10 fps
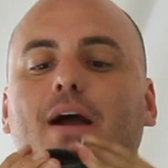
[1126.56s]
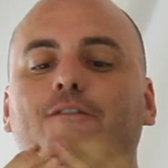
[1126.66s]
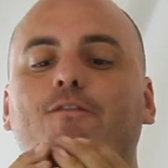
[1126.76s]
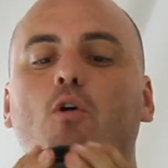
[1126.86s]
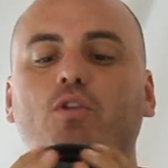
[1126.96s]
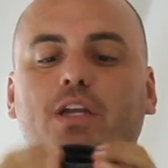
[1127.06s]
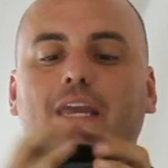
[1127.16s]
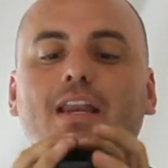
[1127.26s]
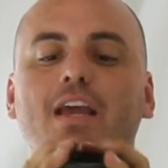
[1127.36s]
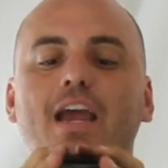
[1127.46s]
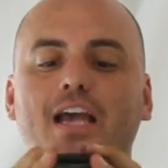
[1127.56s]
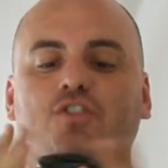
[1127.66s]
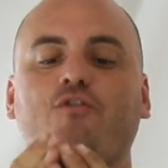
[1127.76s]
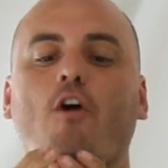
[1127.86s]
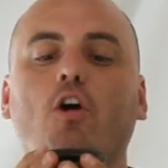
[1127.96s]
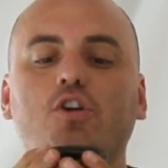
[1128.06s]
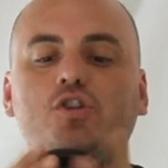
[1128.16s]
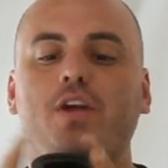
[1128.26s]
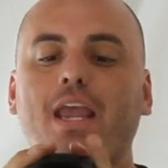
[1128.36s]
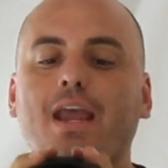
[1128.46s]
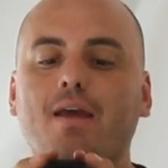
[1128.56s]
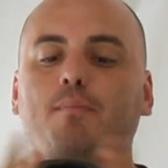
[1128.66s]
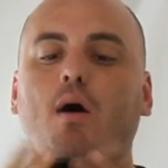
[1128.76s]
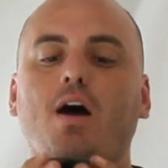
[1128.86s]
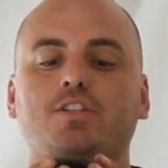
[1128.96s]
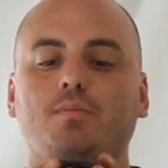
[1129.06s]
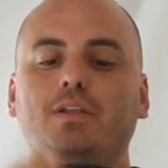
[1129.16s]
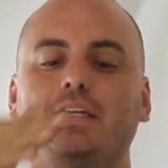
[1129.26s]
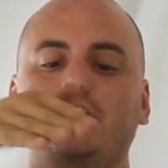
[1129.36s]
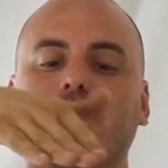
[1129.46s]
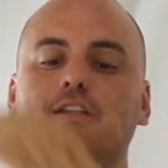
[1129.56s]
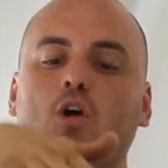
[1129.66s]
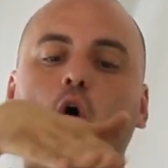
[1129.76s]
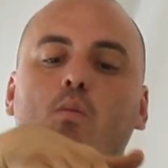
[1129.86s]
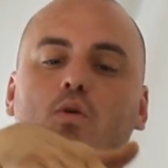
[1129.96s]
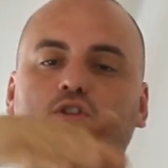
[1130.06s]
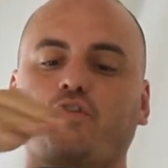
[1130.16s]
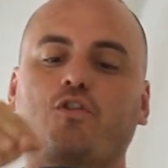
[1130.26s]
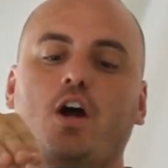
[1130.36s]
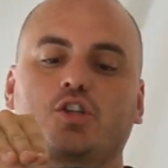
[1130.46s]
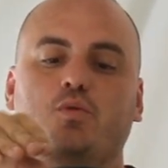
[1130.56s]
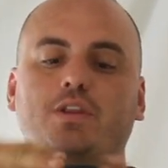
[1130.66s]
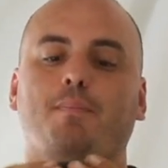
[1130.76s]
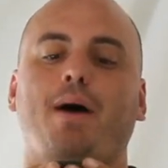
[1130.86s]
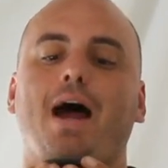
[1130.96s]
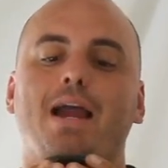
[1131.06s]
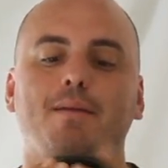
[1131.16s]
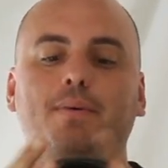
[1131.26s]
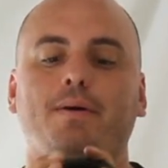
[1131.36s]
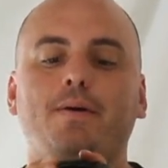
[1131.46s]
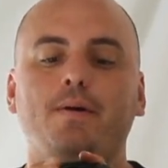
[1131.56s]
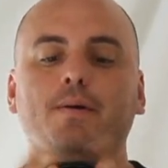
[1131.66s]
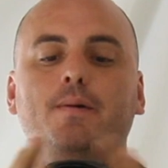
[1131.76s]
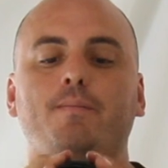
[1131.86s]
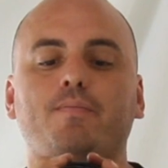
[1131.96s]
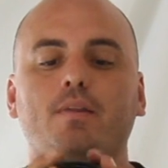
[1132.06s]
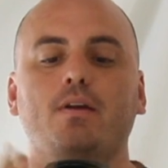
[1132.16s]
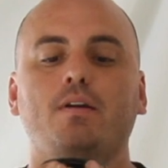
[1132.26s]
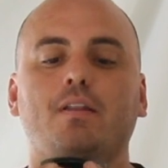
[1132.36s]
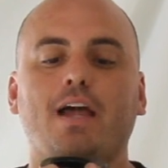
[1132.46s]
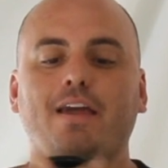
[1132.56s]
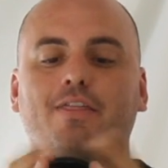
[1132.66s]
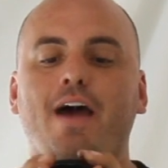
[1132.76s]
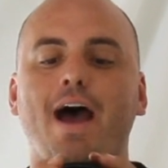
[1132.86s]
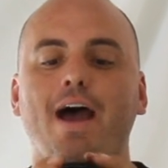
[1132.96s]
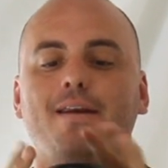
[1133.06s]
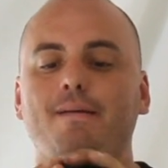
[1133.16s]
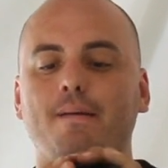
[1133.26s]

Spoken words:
by folding it as far as you can possibly till it's almost flush with the pipe, like that.